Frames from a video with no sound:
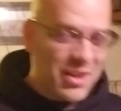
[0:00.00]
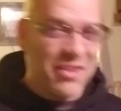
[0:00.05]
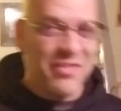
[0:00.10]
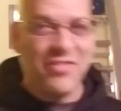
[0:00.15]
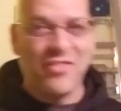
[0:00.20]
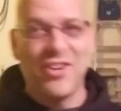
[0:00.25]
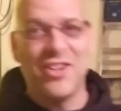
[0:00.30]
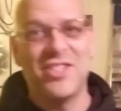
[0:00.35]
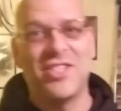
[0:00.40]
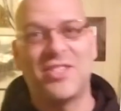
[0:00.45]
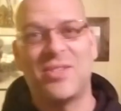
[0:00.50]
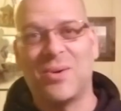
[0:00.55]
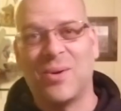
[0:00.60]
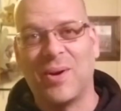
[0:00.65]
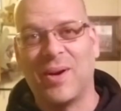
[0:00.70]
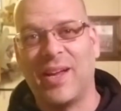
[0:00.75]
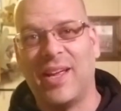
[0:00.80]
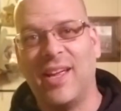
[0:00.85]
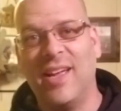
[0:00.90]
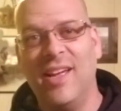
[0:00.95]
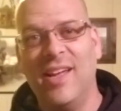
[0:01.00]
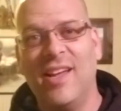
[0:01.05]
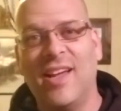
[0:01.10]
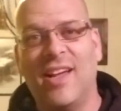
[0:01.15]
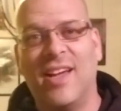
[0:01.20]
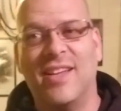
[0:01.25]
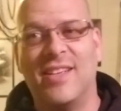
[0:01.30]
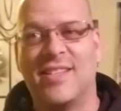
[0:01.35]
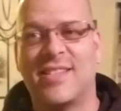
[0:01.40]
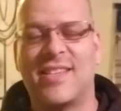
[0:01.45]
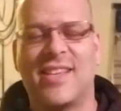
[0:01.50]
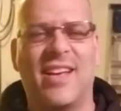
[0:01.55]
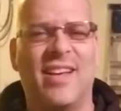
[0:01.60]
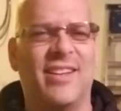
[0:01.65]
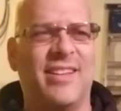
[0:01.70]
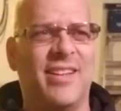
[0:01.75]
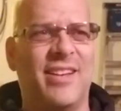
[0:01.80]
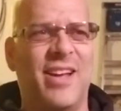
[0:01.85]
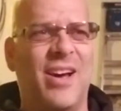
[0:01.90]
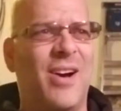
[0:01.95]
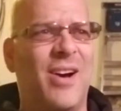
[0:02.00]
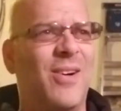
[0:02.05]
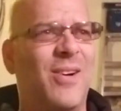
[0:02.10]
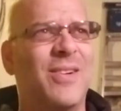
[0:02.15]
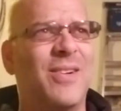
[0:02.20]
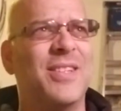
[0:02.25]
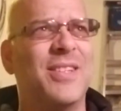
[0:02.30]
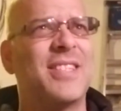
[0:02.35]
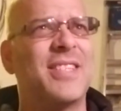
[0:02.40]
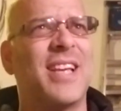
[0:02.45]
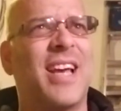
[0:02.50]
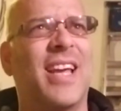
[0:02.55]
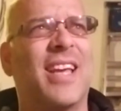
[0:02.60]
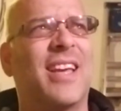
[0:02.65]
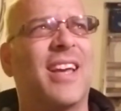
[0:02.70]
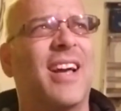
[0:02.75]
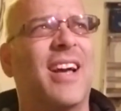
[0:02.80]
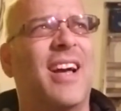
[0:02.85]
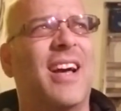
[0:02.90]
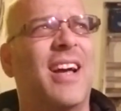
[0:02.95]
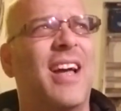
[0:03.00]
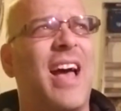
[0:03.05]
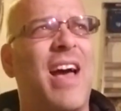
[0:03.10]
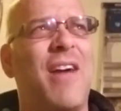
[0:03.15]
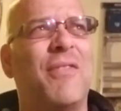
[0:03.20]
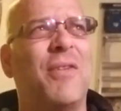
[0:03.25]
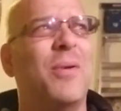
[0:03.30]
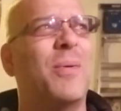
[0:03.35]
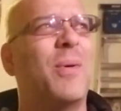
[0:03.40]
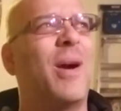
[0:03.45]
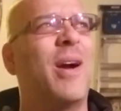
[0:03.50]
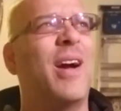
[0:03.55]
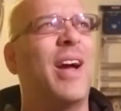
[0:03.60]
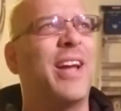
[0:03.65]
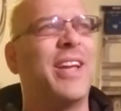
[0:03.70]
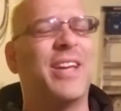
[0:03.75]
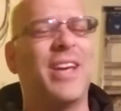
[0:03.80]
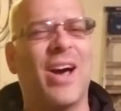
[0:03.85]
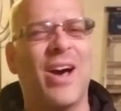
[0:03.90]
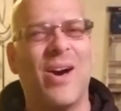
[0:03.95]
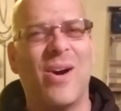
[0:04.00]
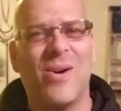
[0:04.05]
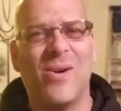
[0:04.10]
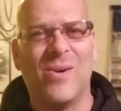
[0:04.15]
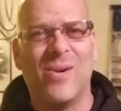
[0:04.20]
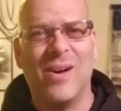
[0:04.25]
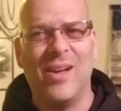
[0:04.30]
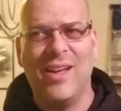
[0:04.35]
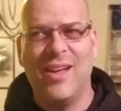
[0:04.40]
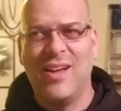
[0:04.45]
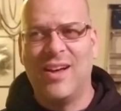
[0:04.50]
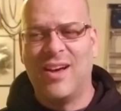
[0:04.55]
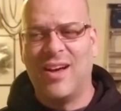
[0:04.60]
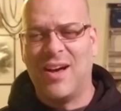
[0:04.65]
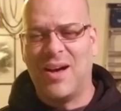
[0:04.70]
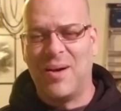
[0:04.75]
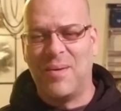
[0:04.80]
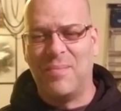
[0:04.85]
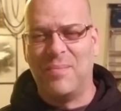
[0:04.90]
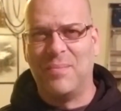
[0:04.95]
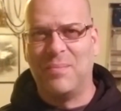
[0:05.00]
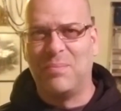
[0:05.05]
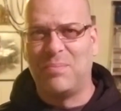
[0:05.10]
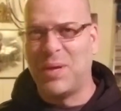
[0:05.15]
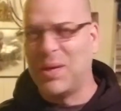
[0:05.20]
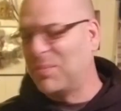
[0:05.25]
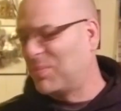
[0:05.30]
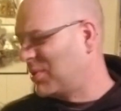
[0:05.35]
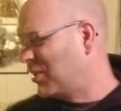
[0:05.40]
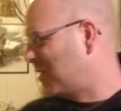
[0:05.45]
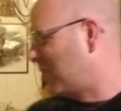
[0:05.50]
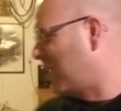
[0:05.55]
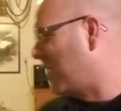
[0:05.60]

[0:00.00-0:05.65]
first story is you know, it's like everywhere I go, um, people are